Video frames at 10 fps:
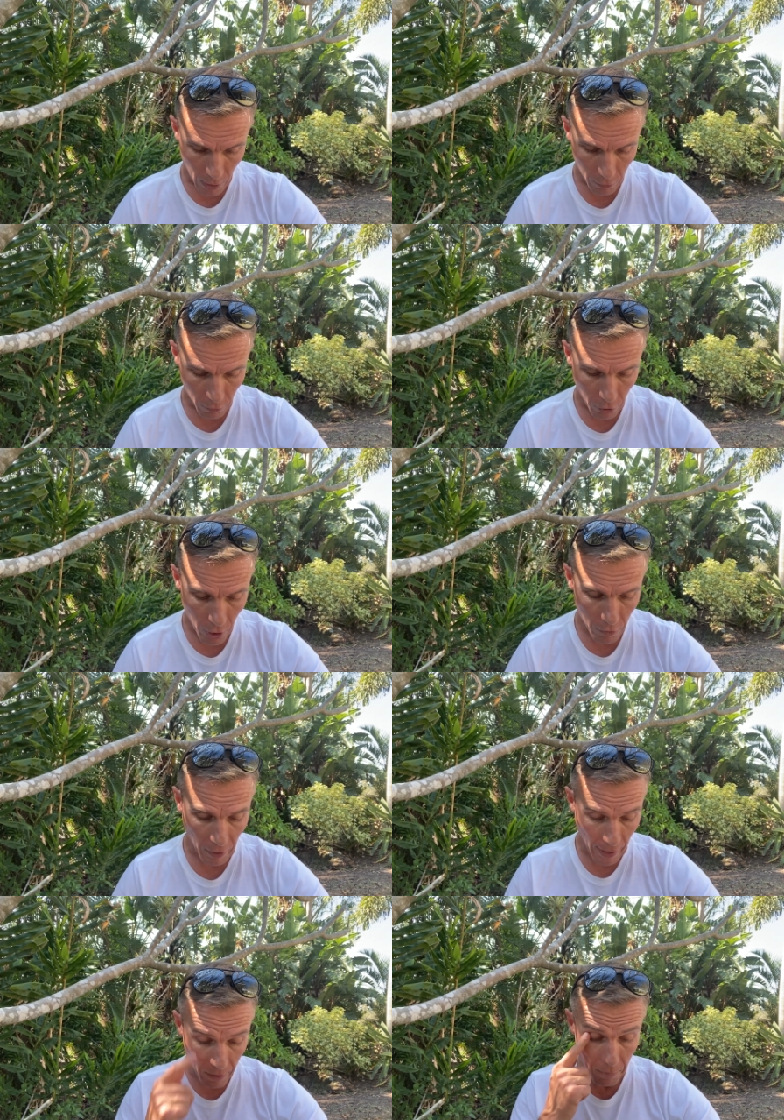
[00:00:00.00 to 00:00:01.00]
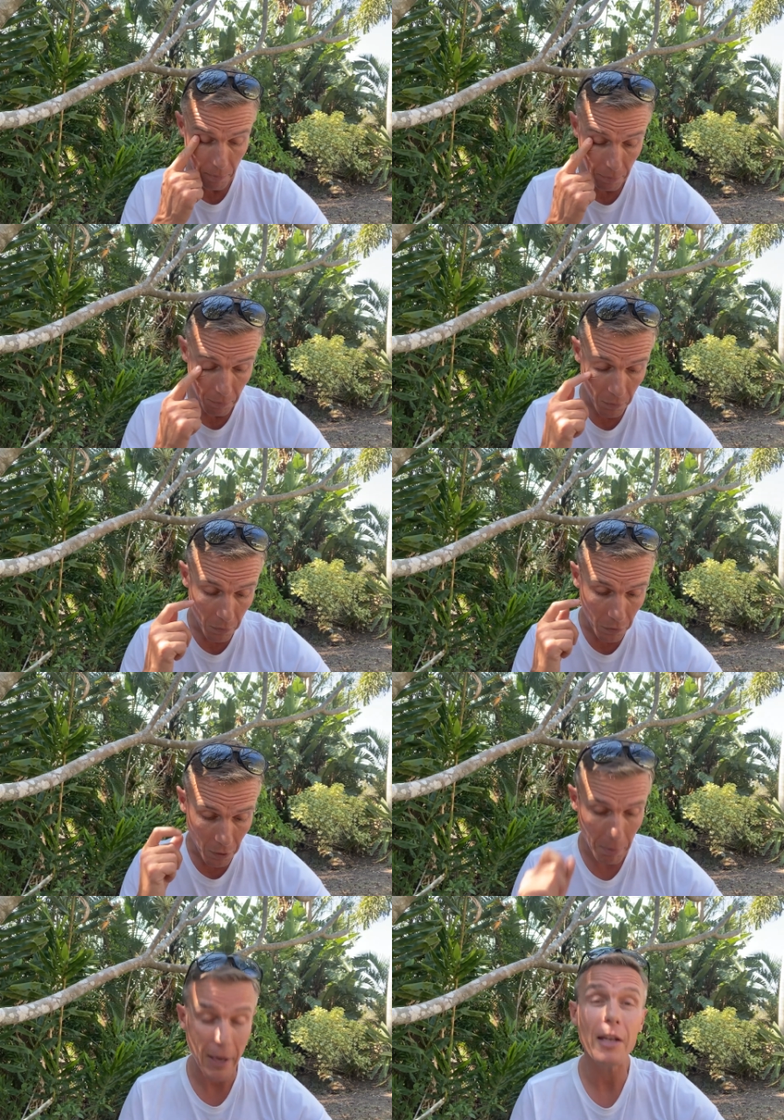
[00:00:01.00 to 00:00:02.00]
is it turns out
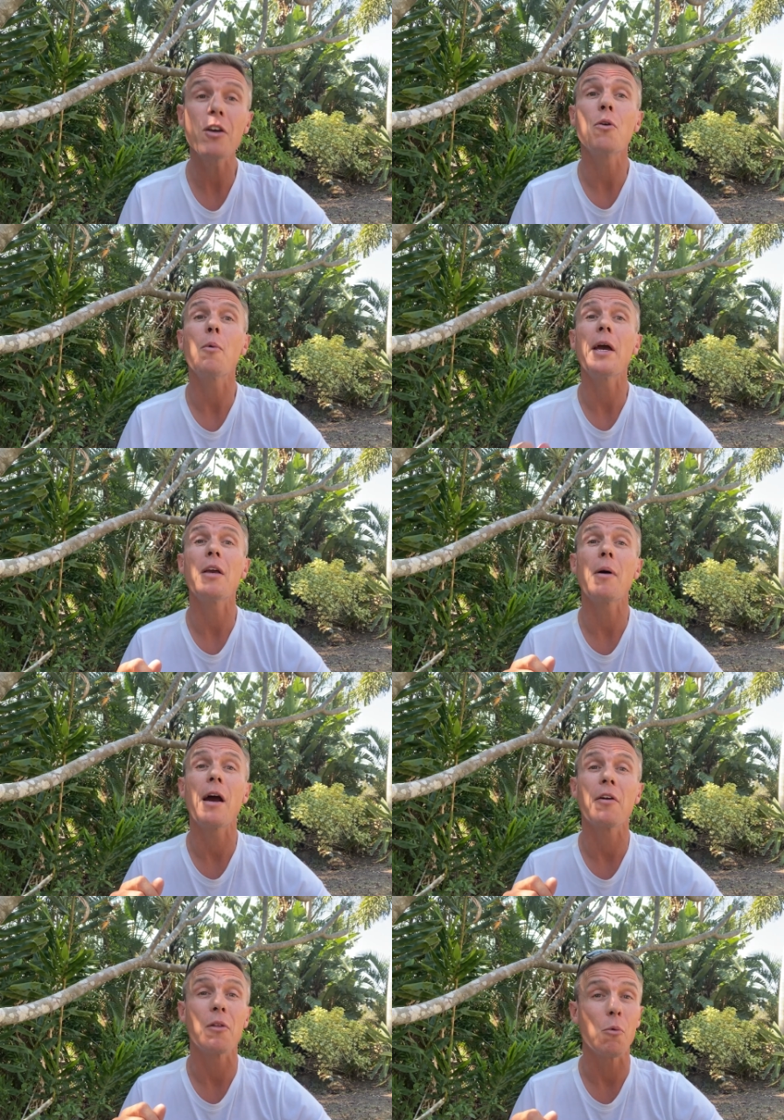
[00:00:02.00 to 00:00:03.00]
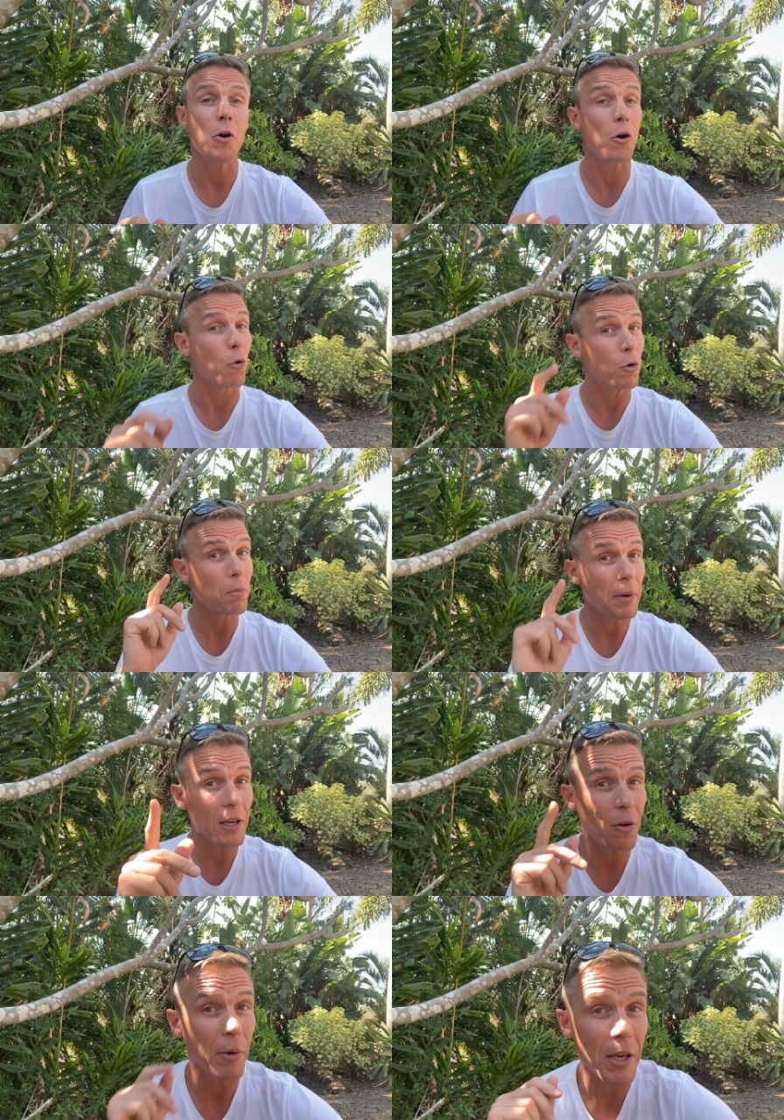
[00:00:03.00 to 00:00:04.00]
depending on where you are in the world or
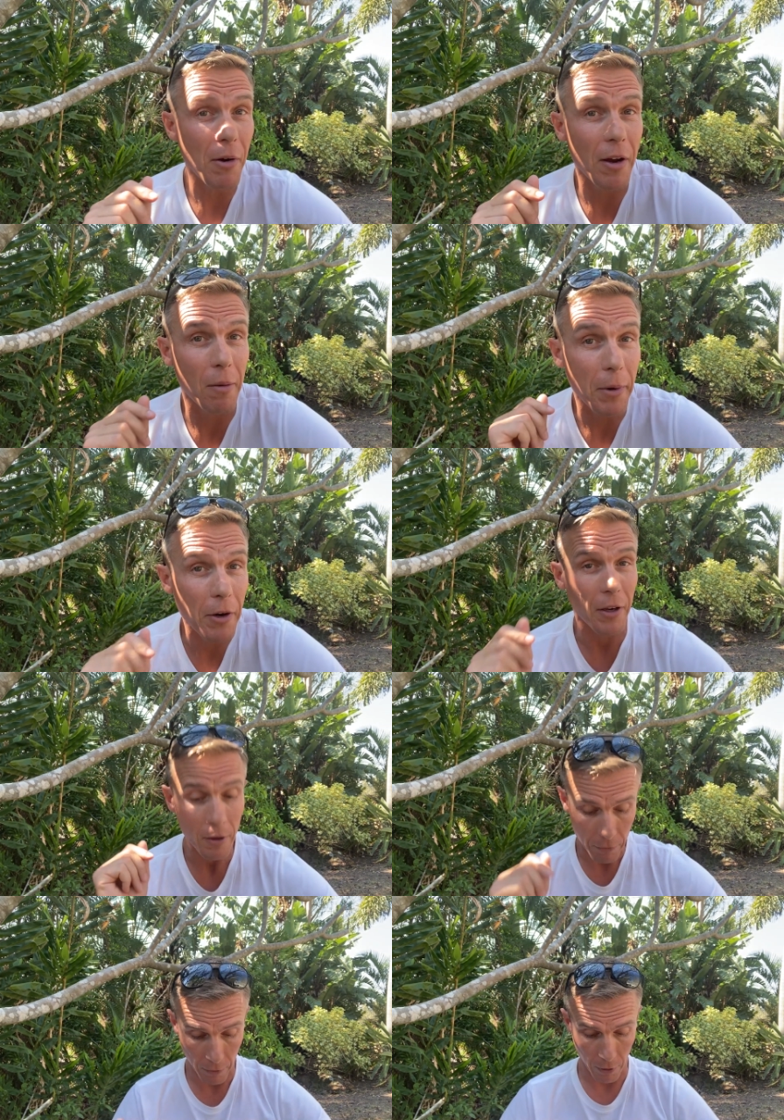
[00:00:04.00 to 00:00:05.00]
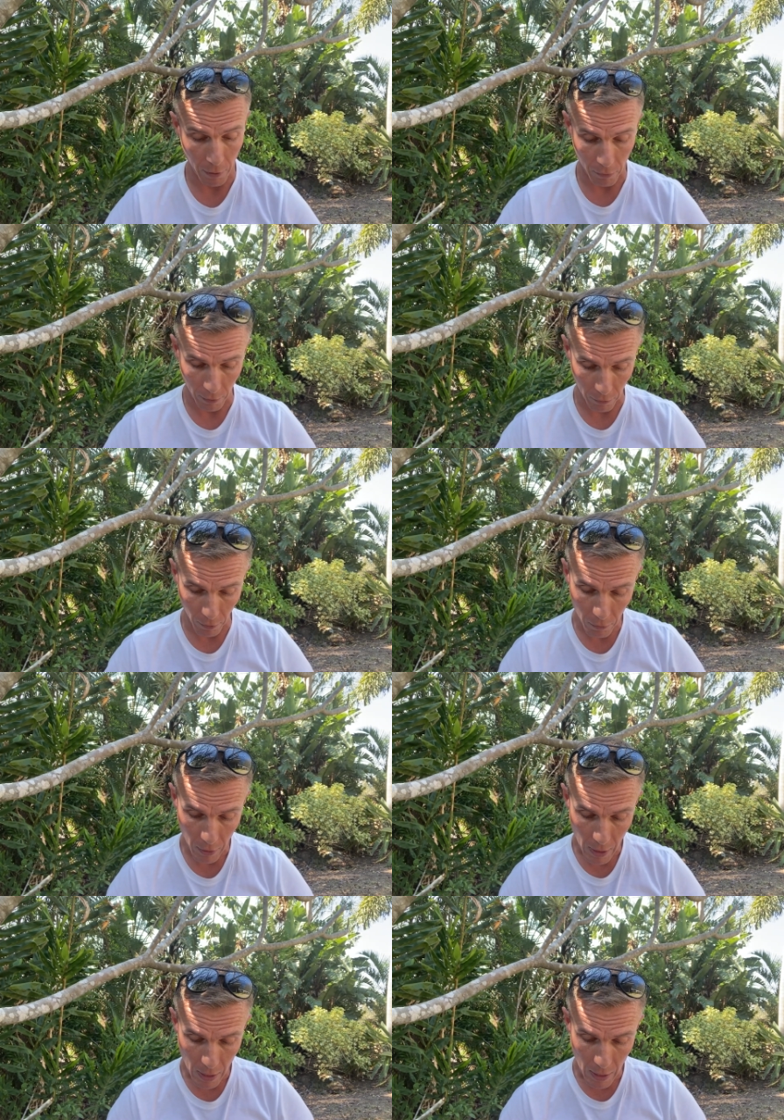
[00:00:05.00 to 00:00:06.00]
depending on where you are in America, for the US
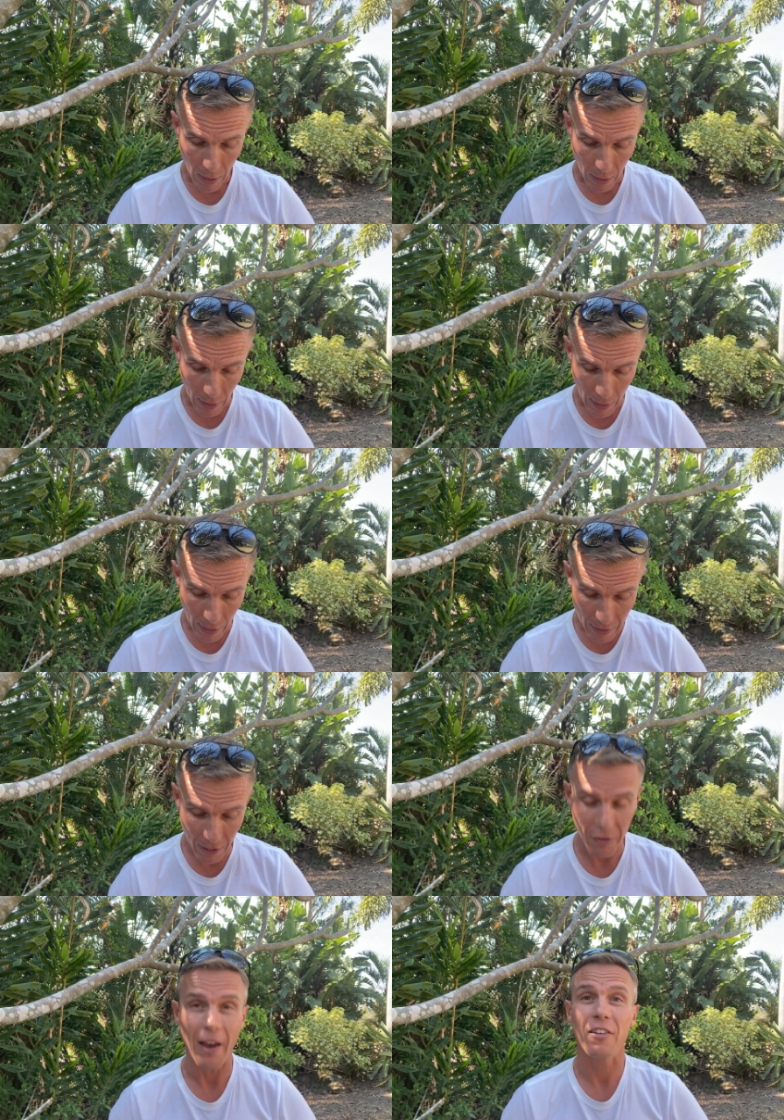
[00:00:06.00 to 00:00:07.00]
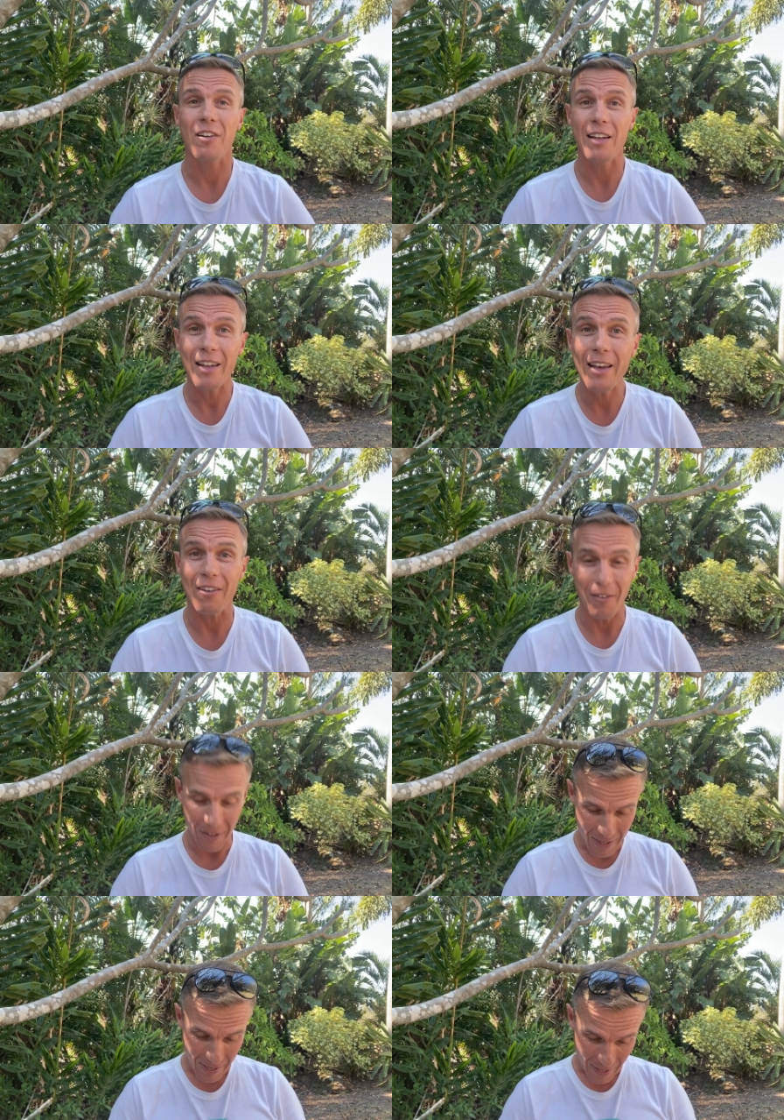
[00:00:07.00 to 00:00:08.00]
listeners, it is actually
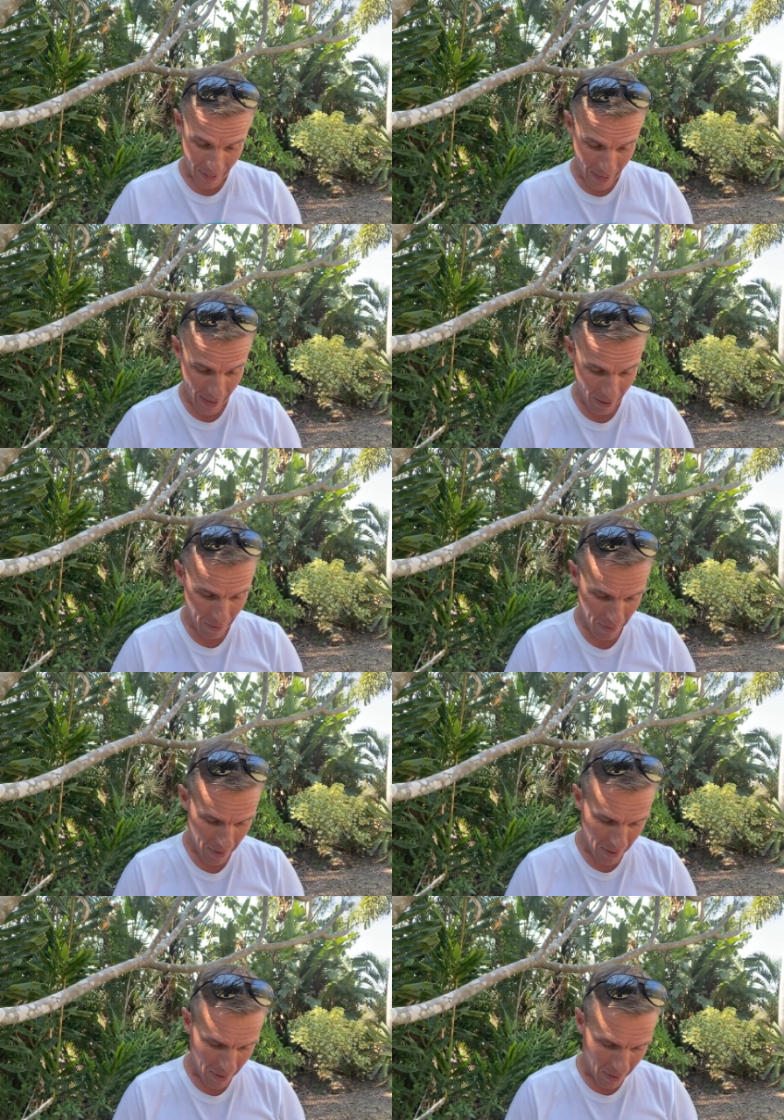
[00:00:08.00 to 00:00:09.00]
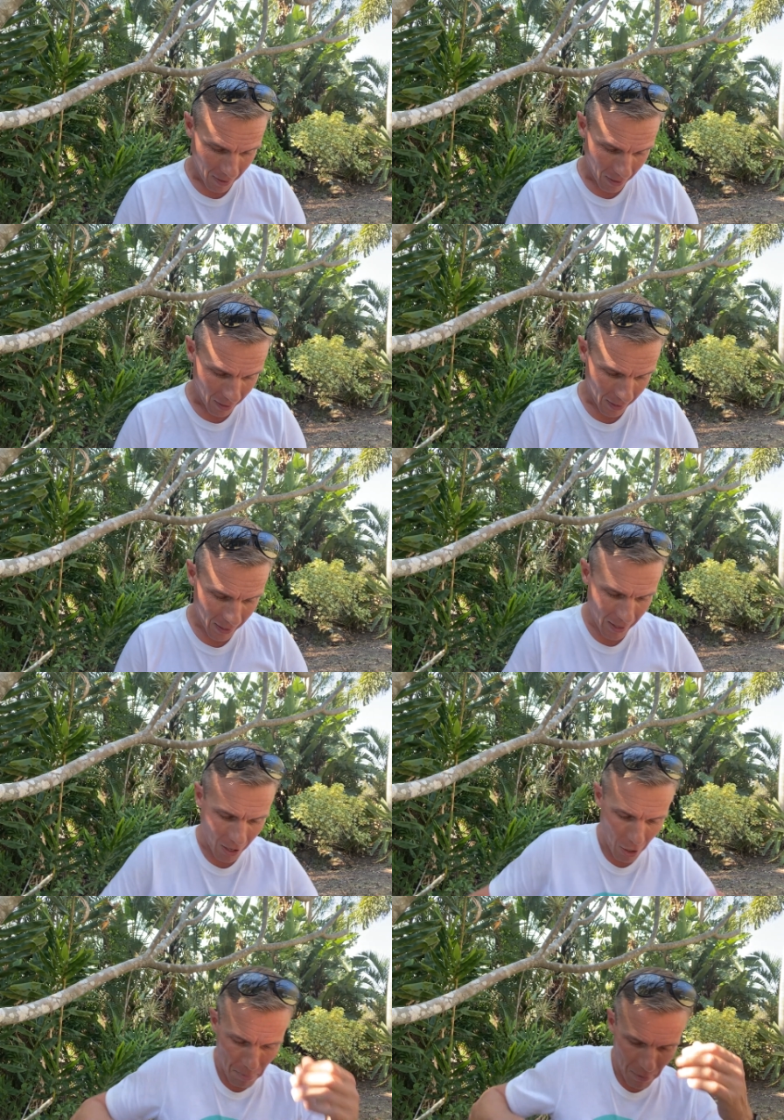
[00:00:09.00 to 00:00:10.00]
legal. Now, I'm going to